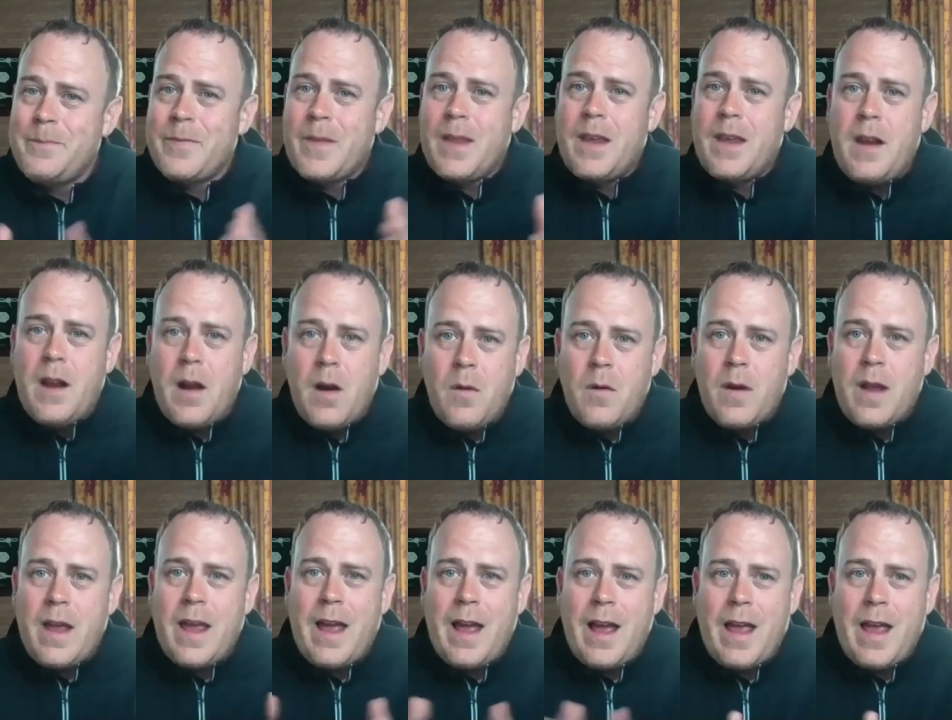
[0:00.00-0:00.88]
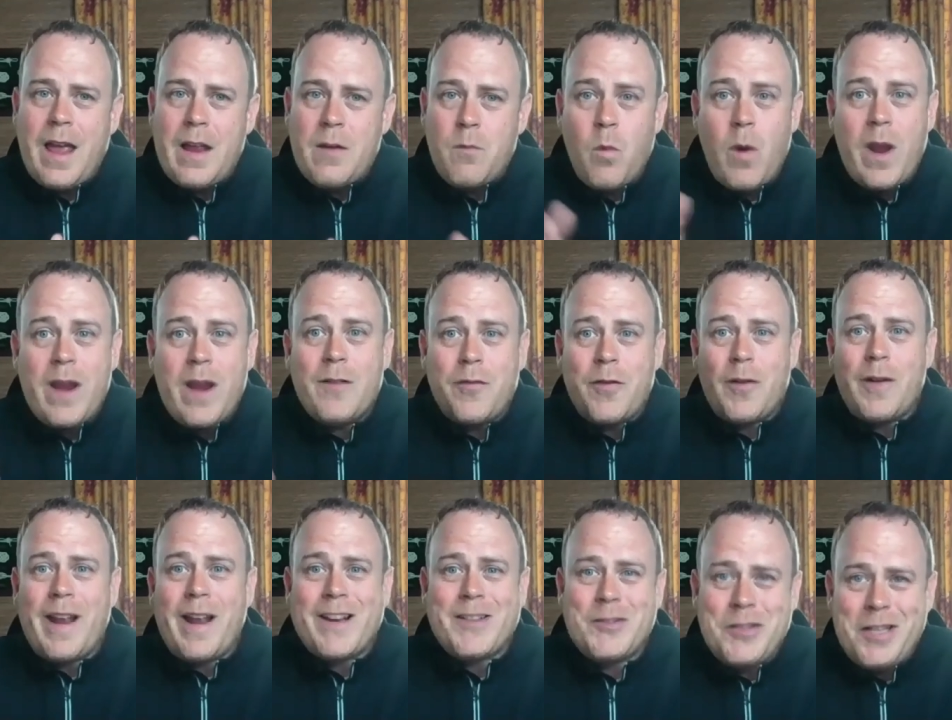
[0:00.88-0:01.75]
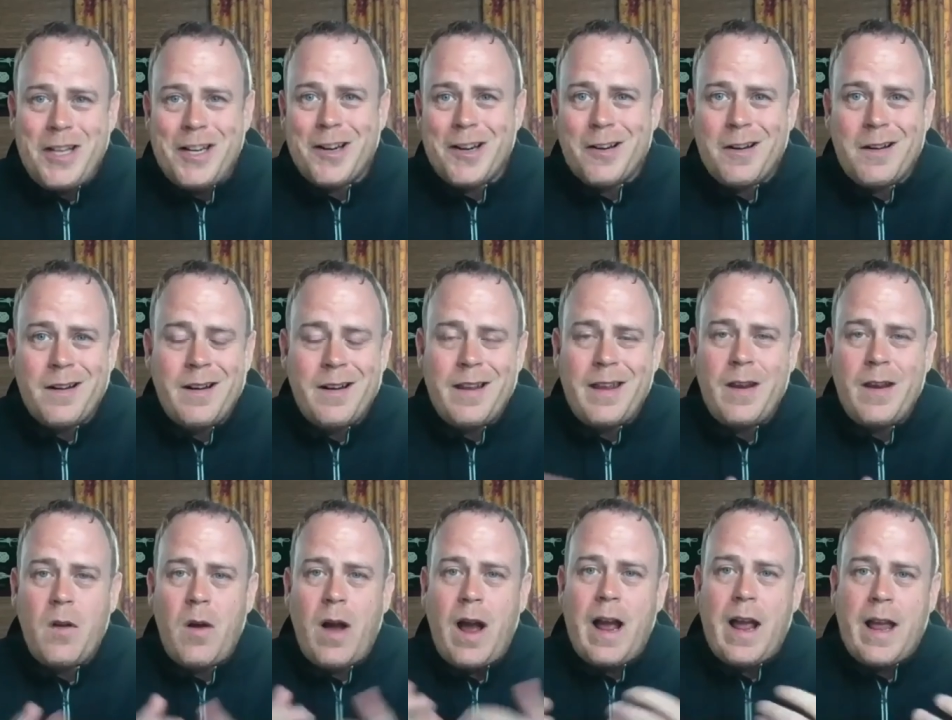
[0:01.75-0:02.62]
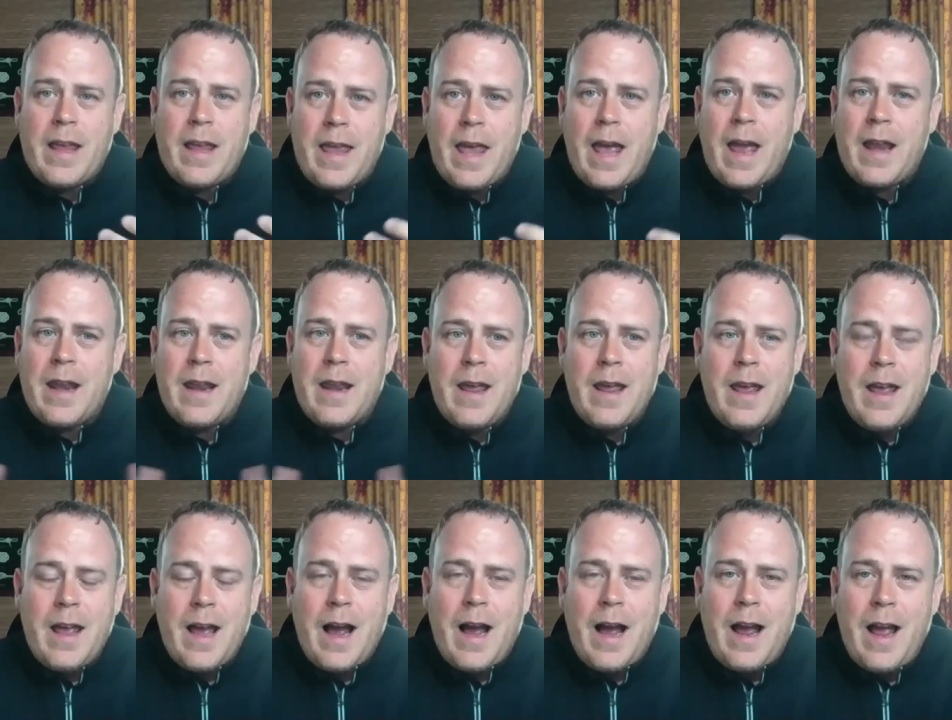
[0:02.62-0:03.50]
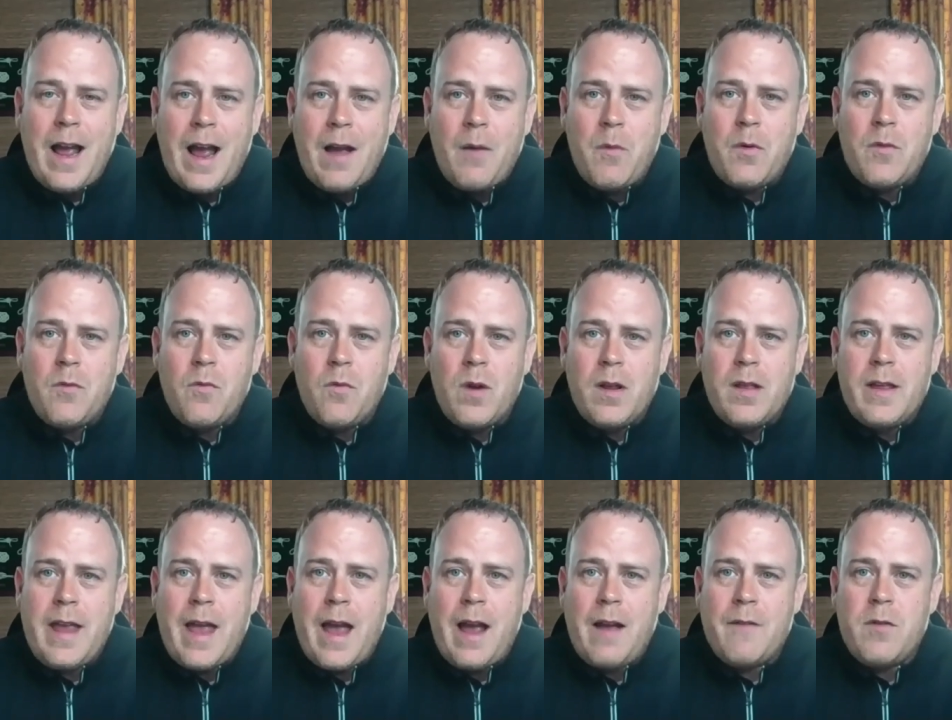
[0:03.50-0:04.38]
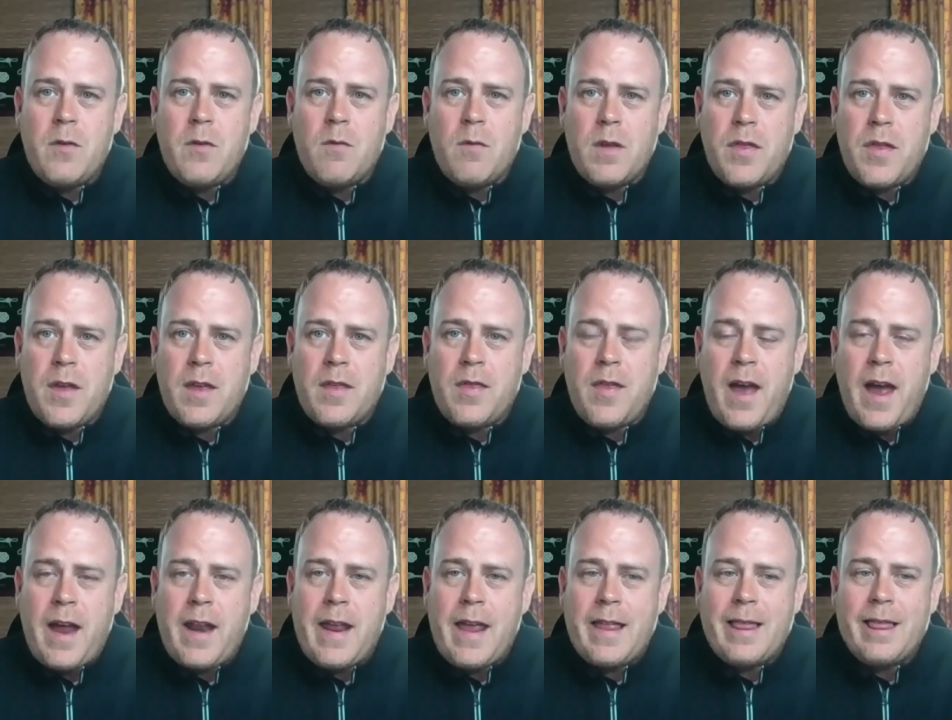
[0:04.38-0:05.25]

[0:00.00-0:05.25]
you know, and wait for next year, you know, again, I, I, would really have you rethink that.